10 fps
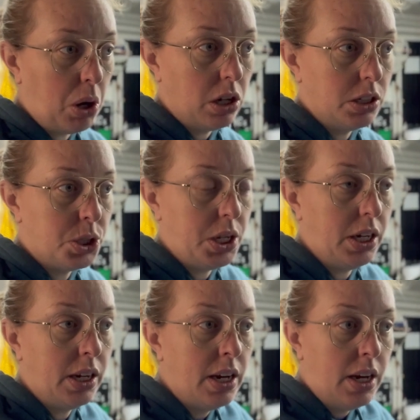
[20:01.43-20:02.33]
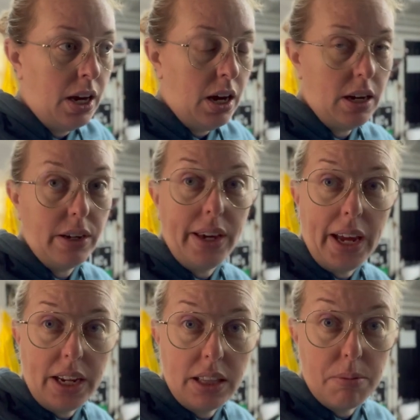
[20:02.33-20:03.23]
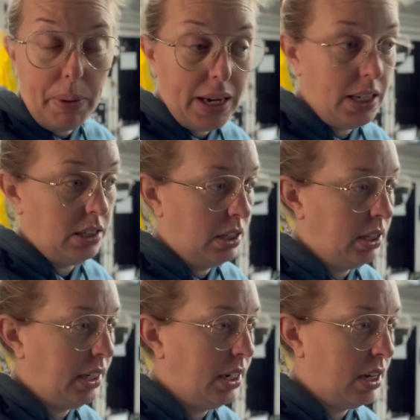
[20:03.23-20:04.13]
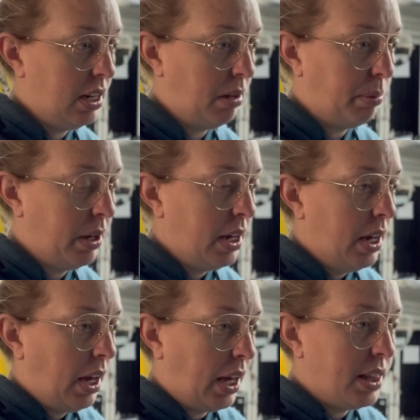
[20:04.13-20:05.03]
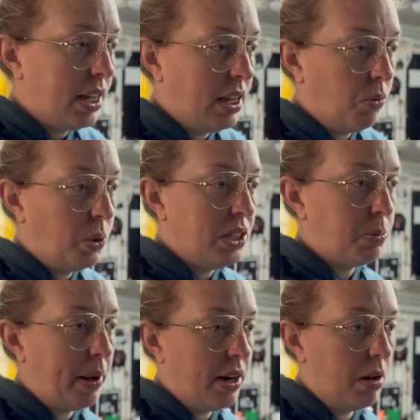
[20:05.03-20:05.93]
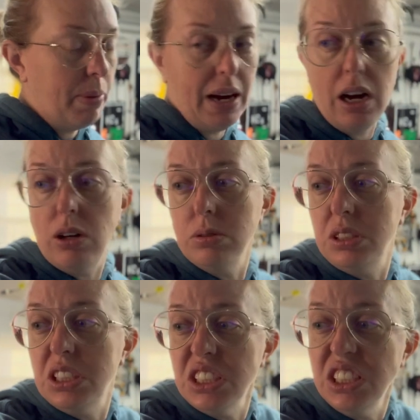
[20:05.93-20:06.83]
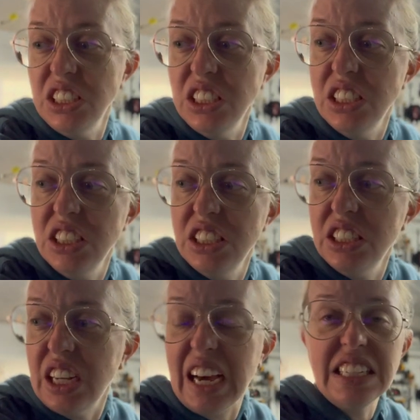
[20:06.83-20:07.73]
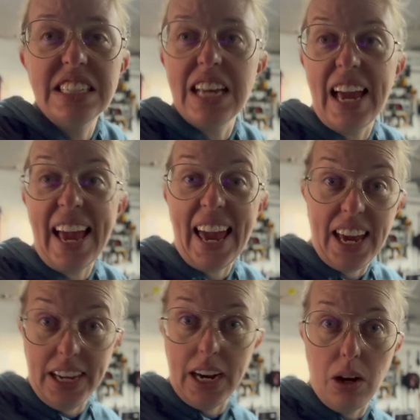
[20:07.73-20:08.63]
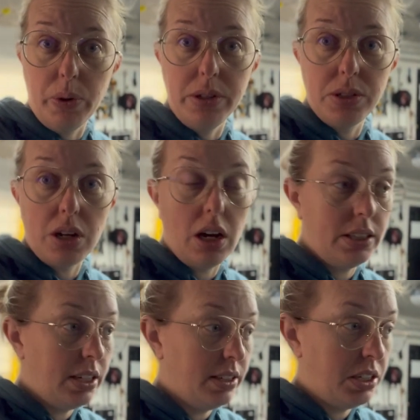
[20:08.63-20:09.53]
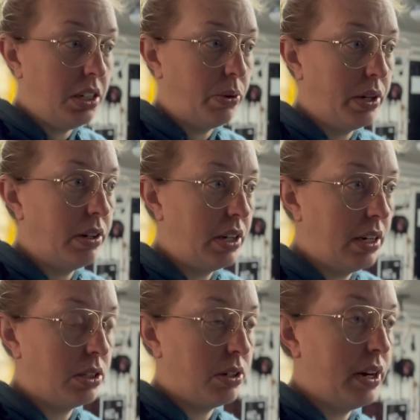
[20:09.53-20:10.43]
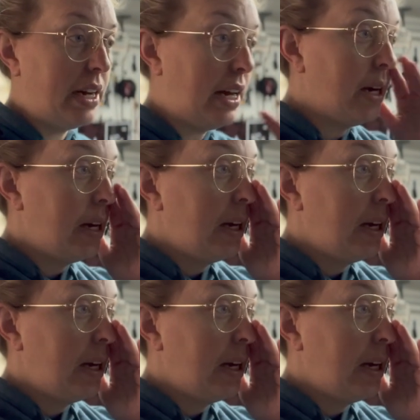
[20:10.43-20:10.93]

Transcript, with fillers: polishing, getting the paint cleaned up. And then we spent about, I'd say 8 hours on the interior yesterday.